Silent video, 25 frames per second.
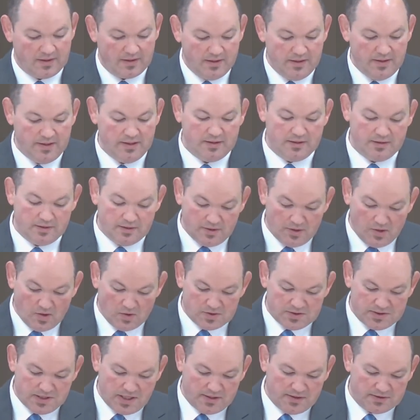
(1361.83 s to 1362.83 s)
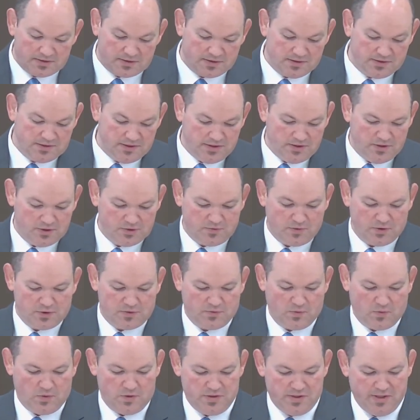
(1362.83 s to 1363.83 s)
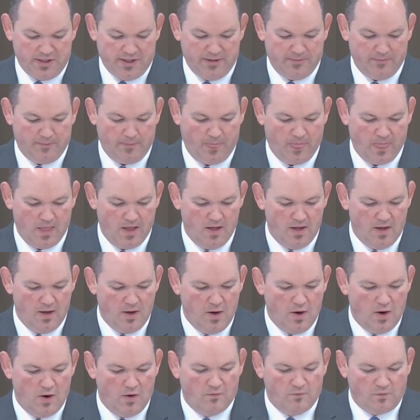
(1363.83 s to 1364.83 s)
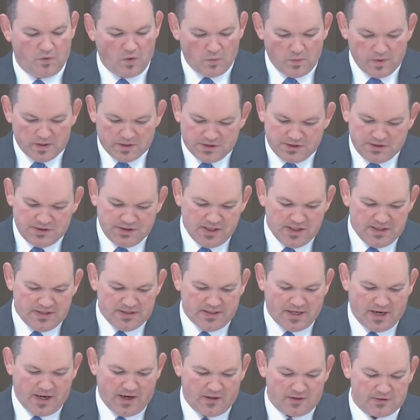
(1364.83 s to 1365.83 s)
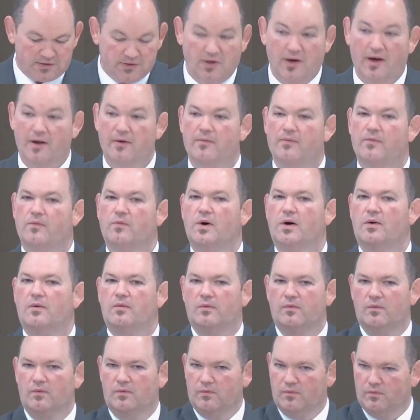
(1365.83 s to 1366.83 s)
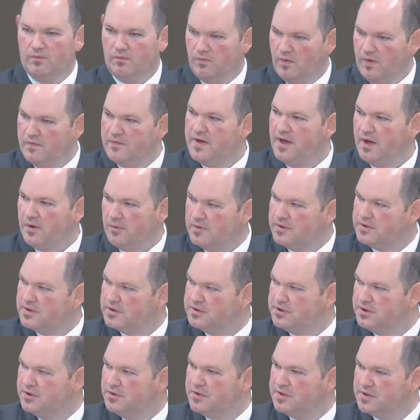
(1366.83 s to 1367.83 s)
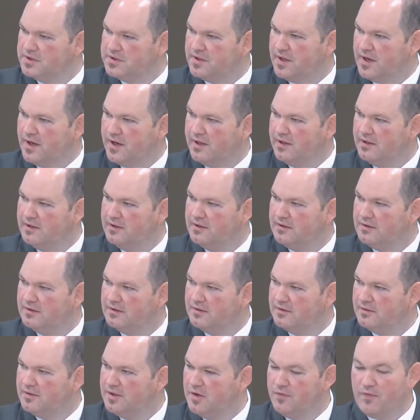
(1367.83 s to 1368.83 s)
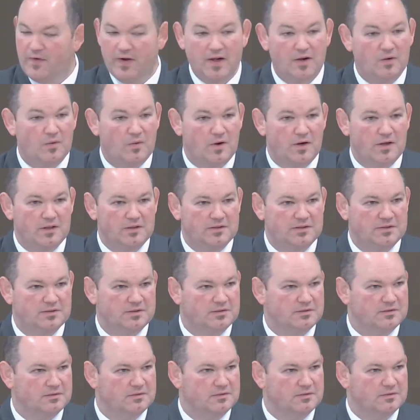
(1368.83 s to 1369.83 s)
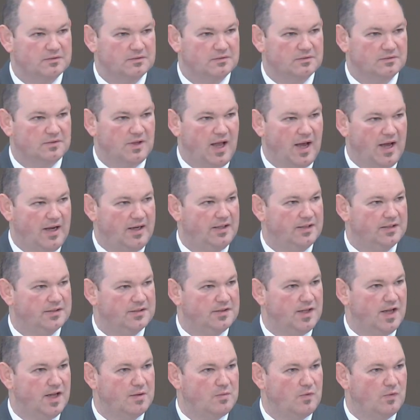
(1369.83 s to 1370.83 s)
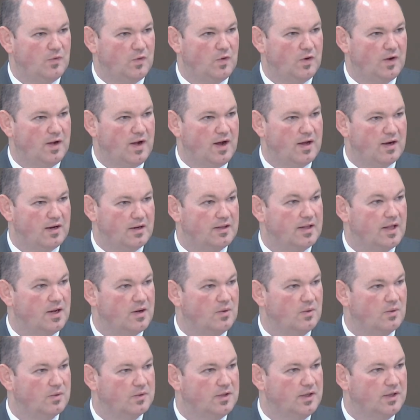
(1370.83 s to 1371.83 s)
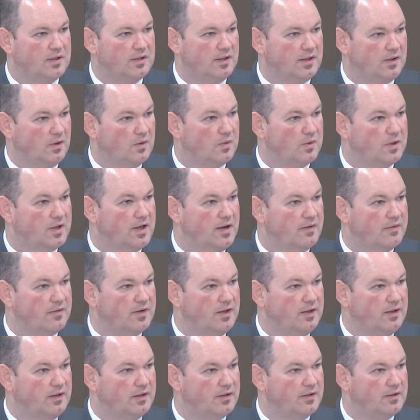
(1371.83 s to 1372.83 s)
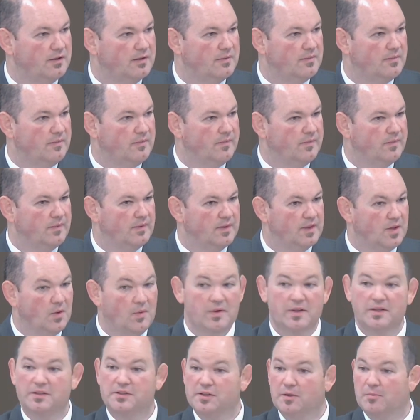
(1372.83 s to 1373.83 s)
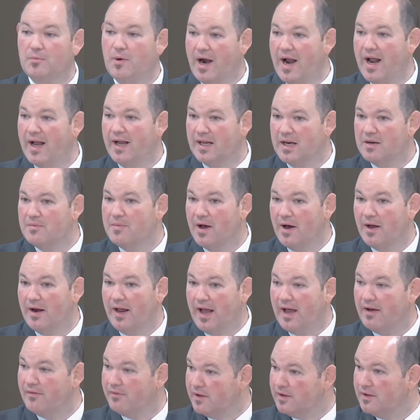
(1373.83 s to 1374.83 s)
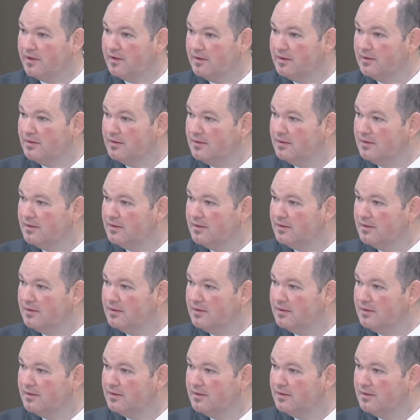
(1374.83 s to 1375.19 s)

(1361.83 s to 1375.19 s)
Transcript: Then, notice how this continues, verse 14. For when Gentiles, all right, well, we've dealt with the Jewish side. You fail once, how do you stand before God under that old, old covenant? The one that you're bragging about having.